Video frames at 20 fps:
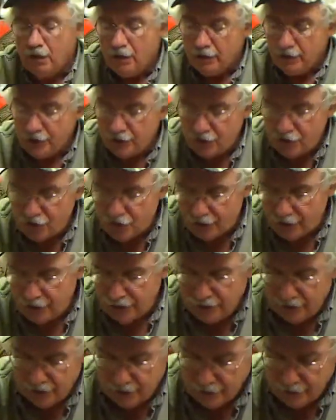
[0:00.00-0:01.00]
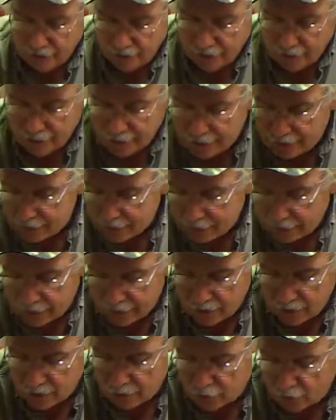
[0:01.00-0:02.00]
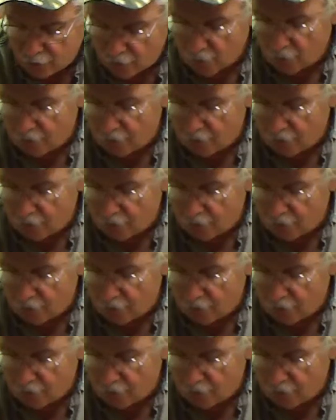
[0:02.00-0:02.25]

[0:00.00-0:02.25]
The seat is set up so